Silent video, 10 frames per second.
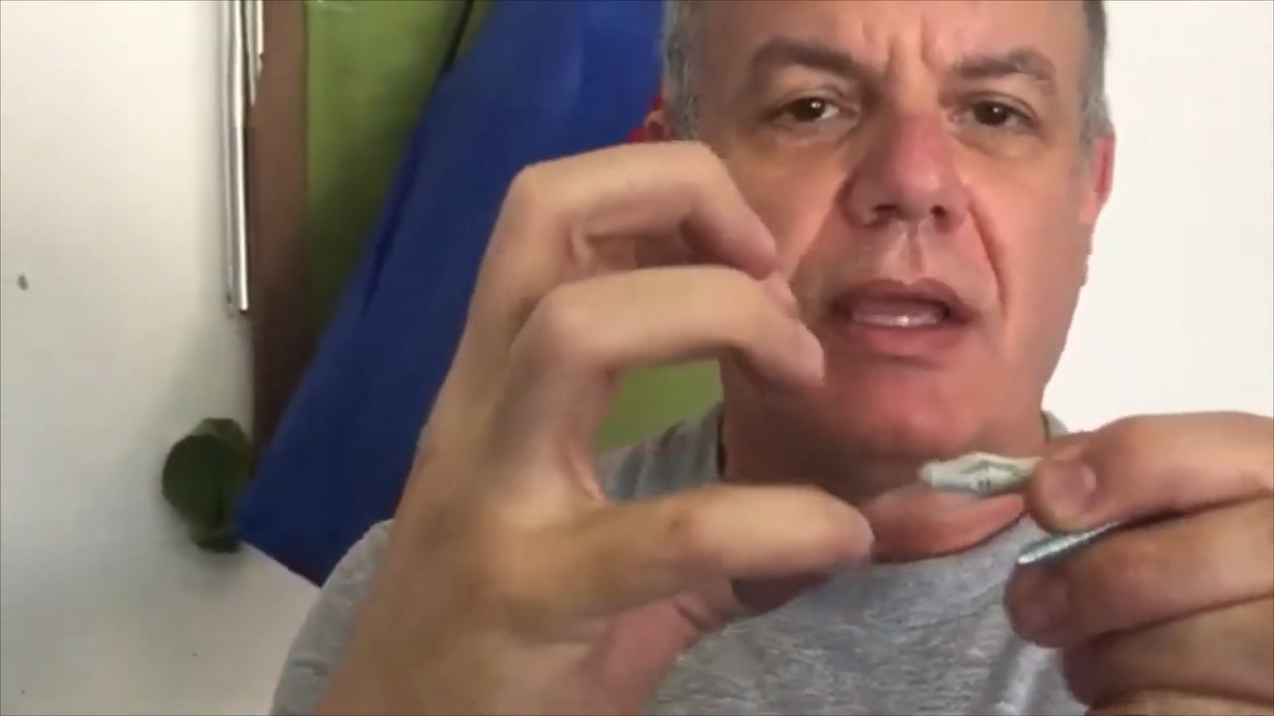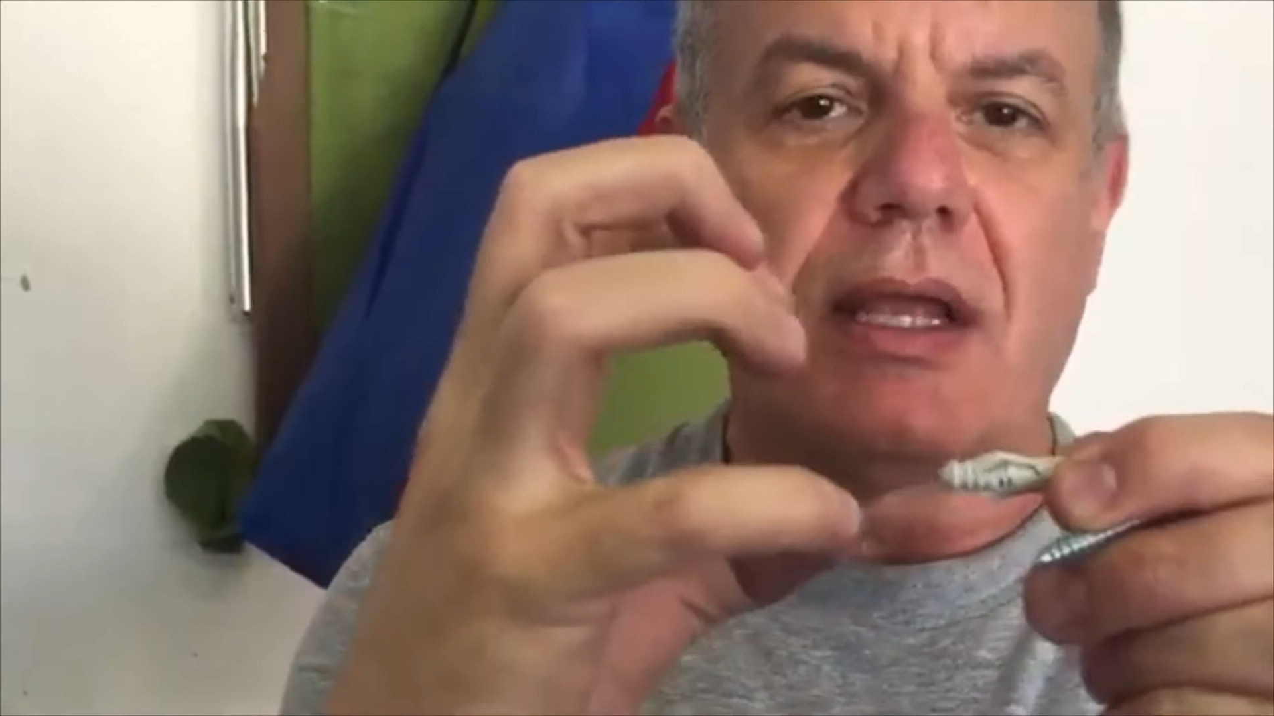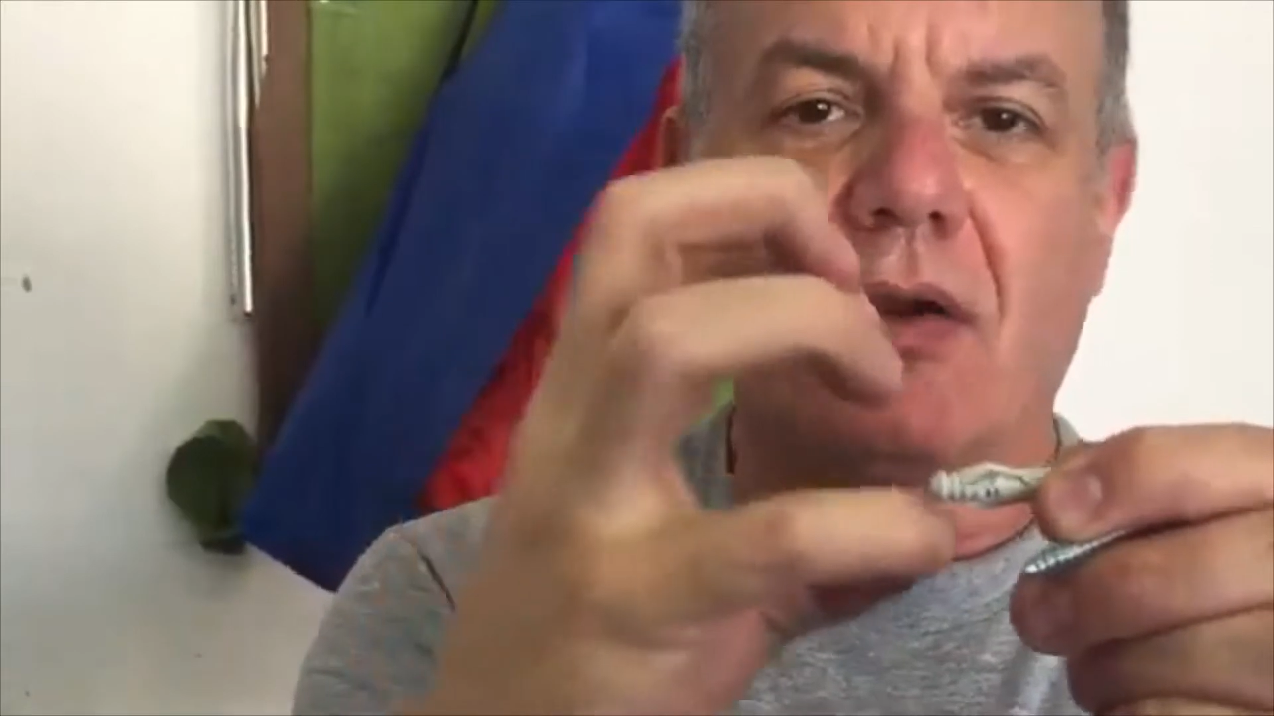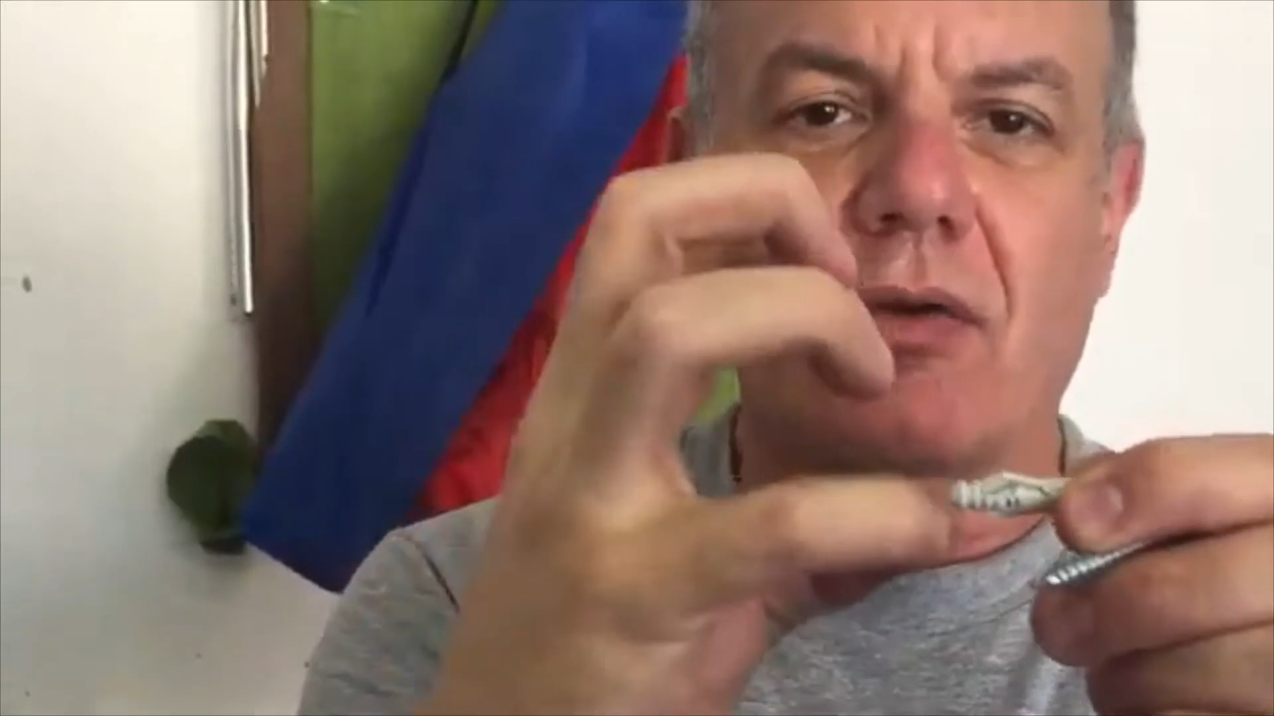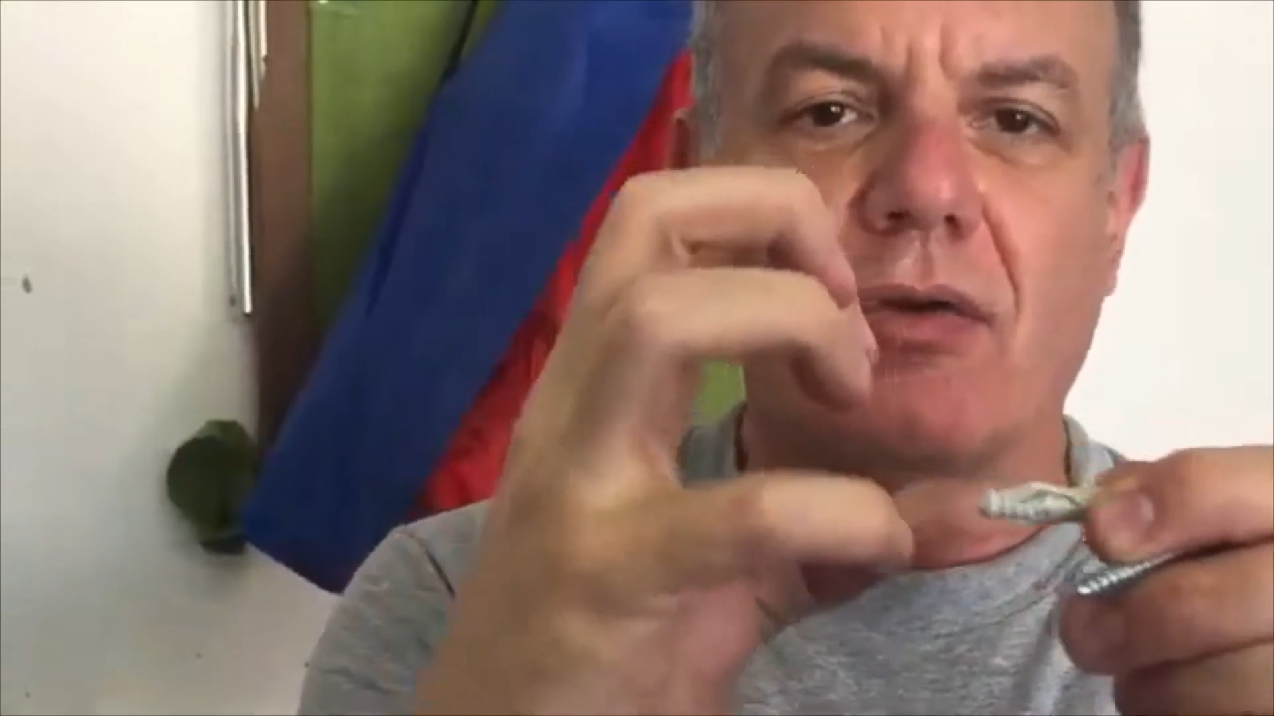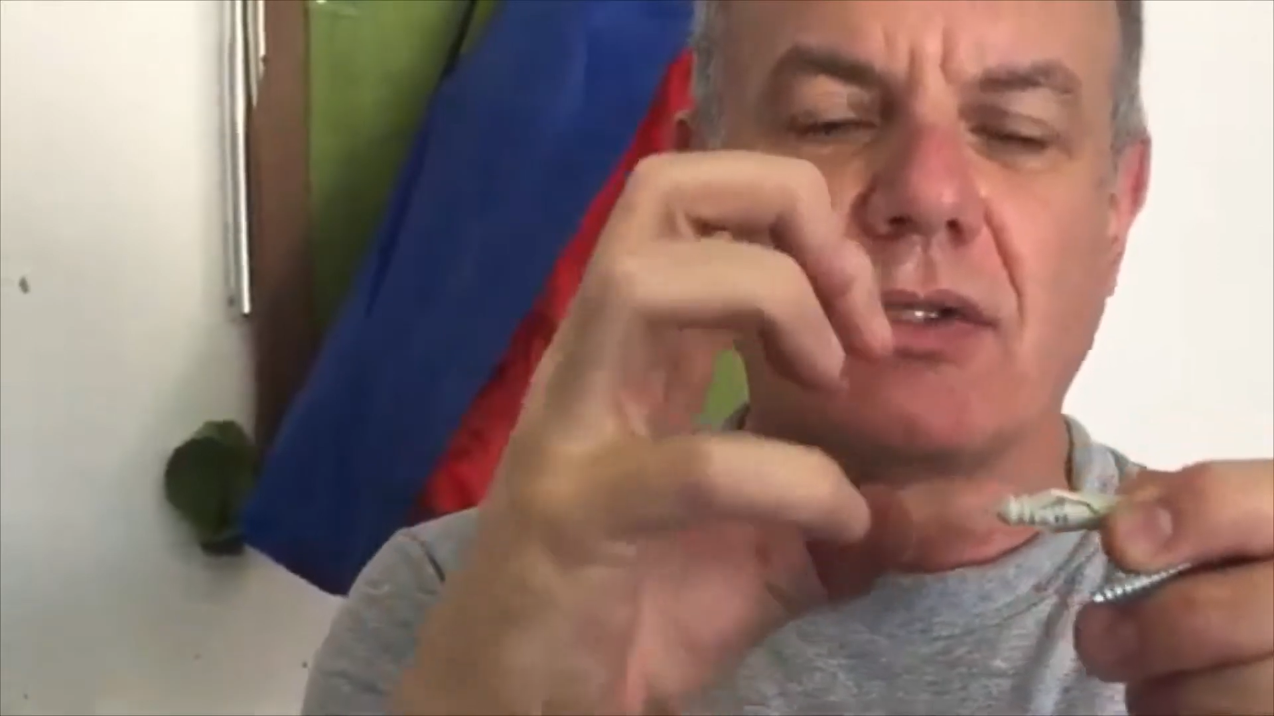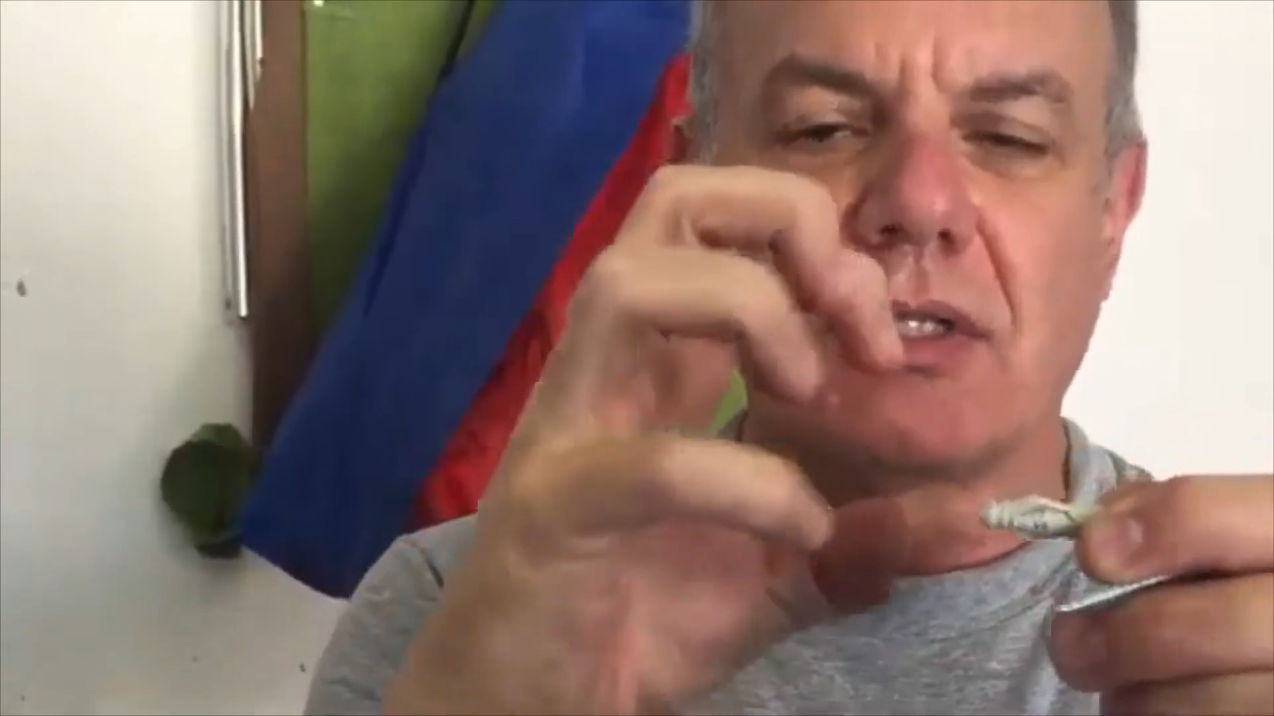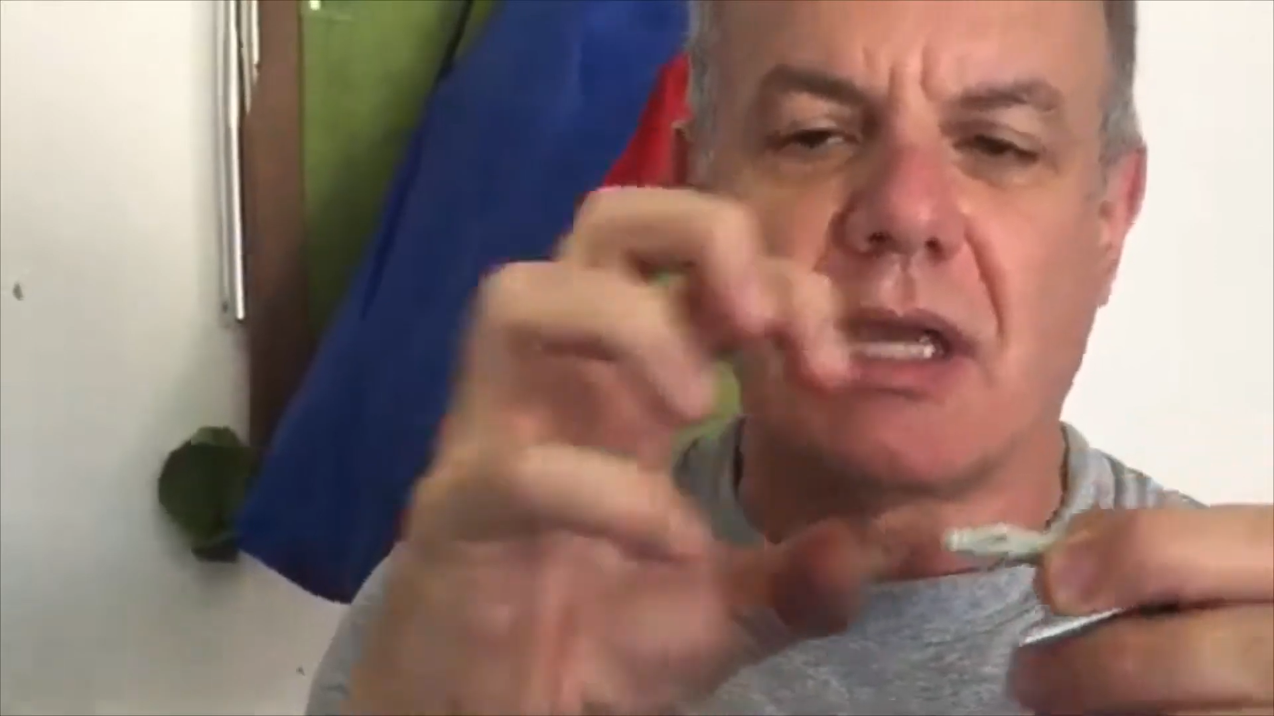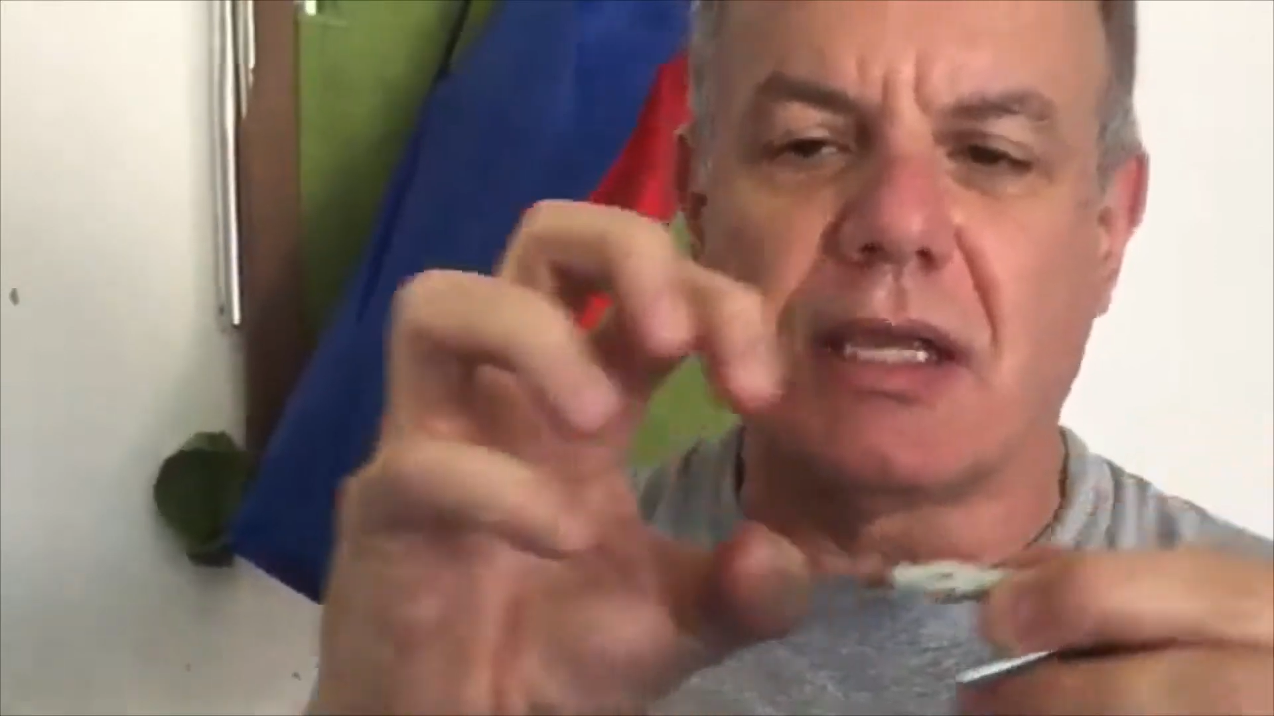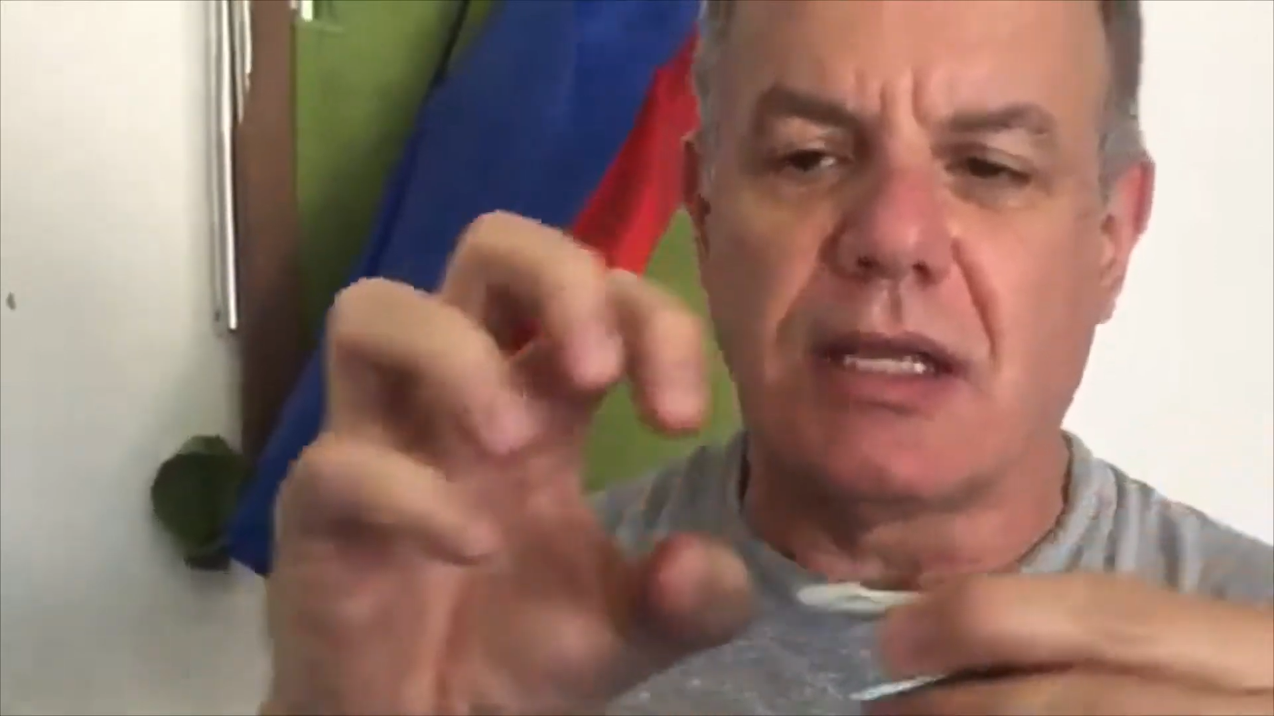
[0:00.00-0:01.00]
and it'll
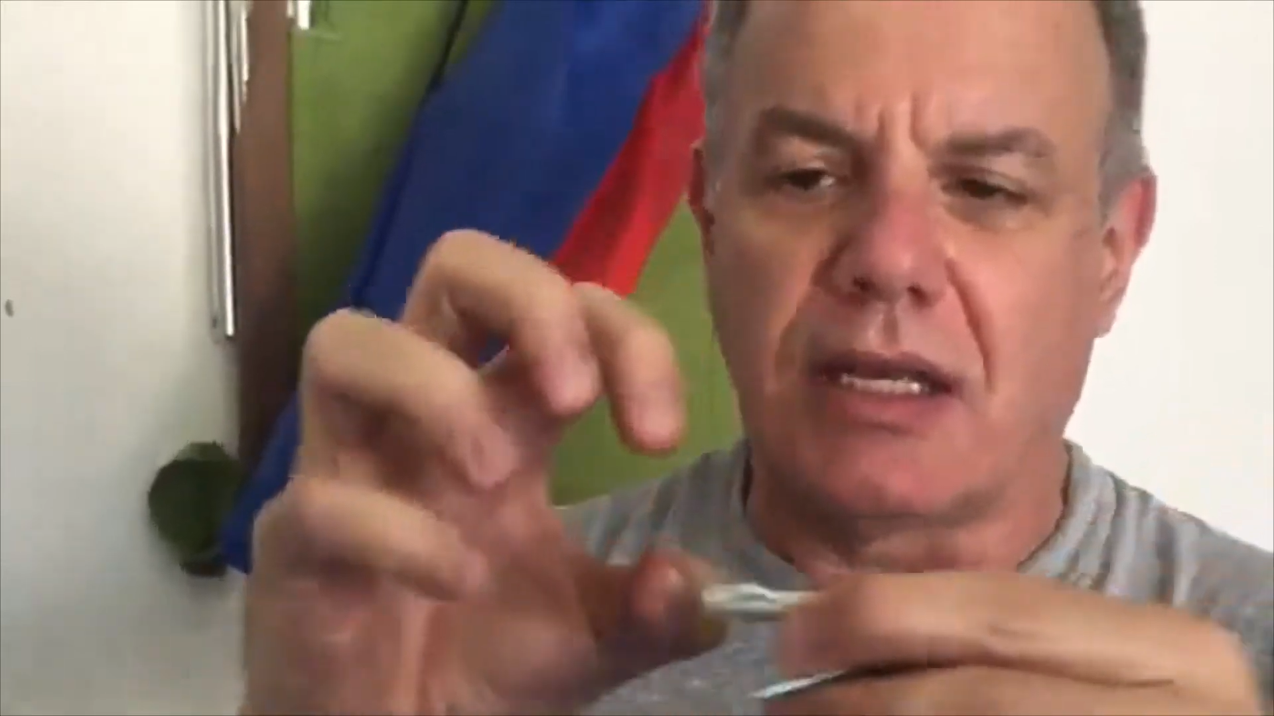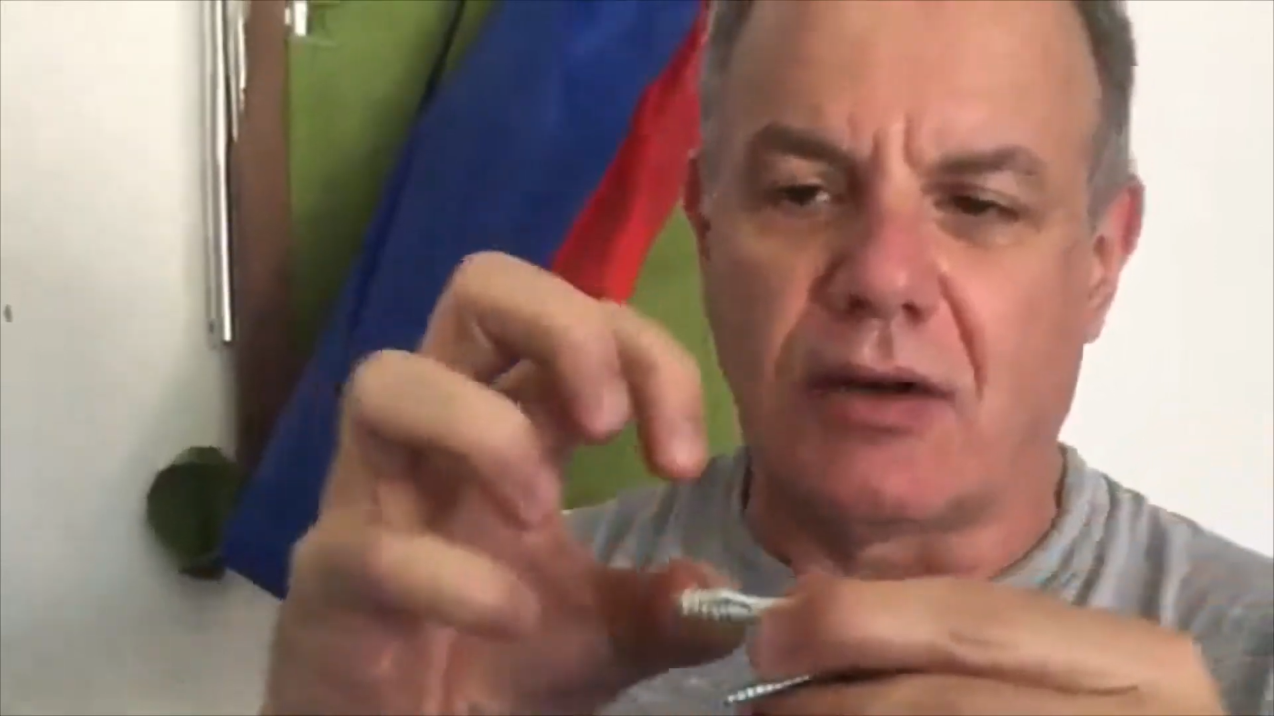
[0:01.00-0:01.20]
contain